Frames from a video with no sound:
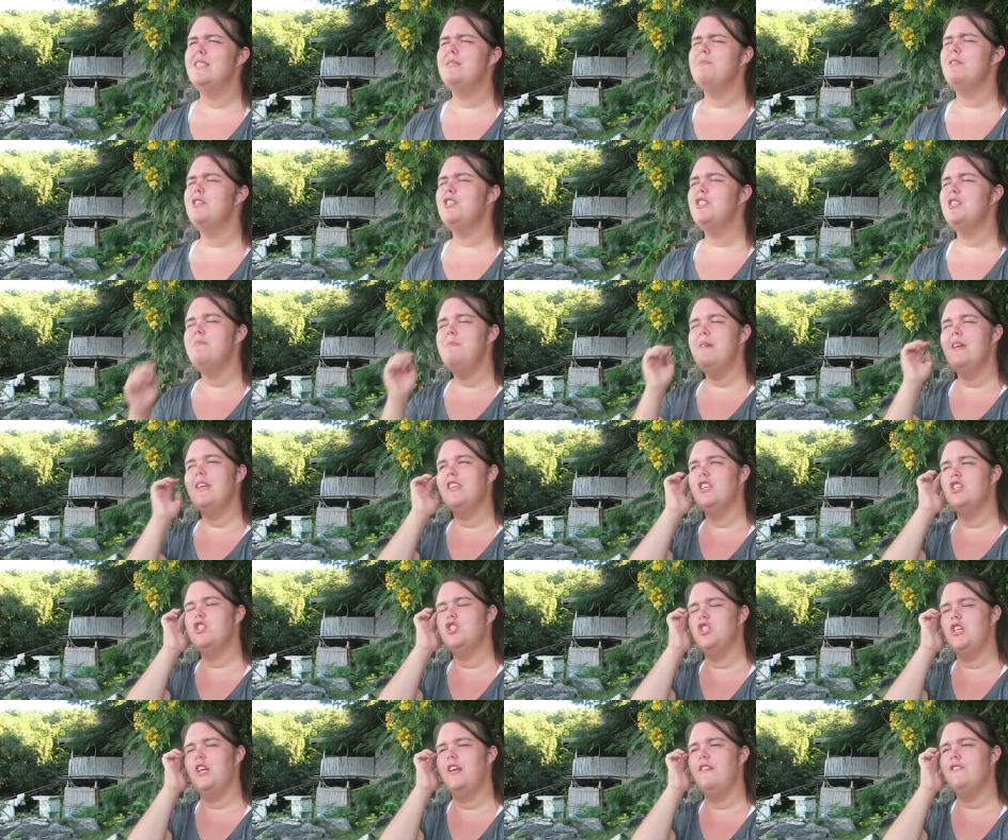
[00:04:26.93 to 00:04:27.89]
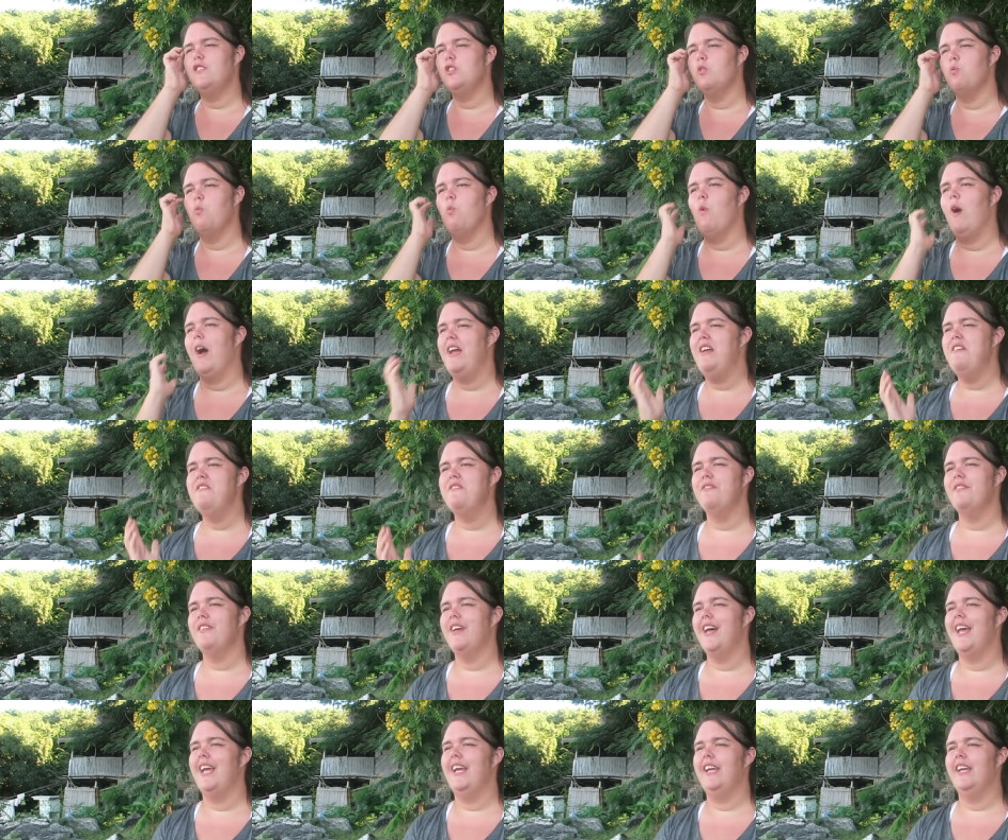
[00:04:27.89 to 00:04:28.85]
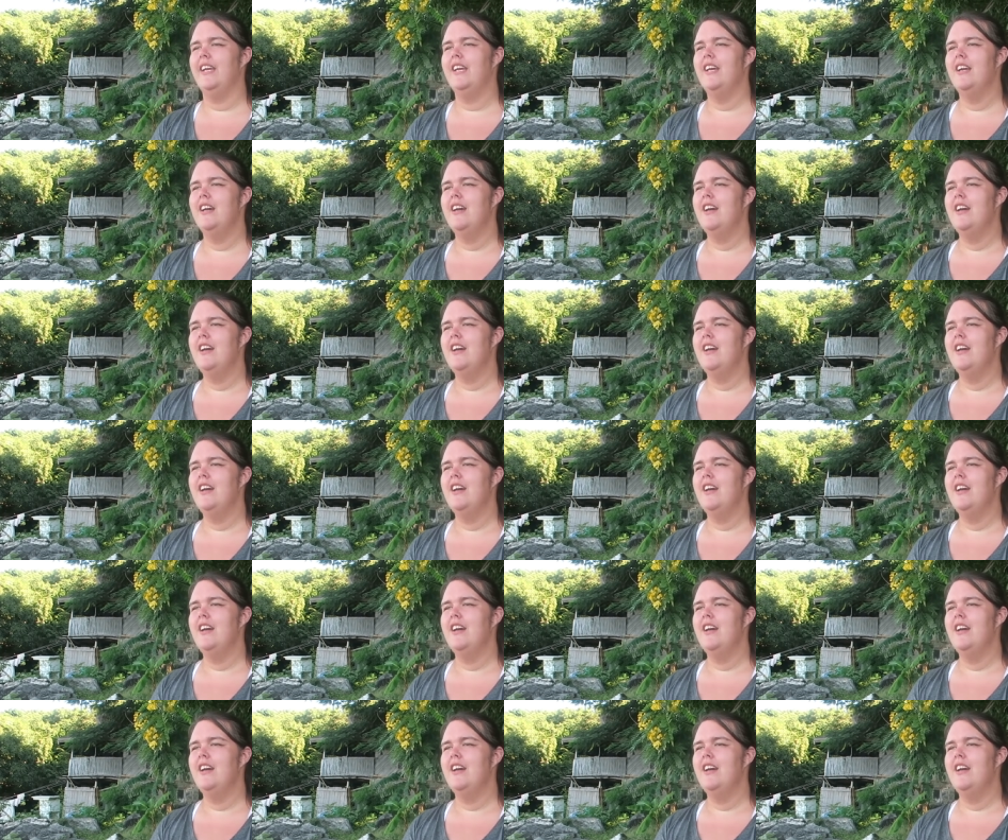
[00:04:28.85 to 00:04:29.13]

Especially being the chief's wife, like,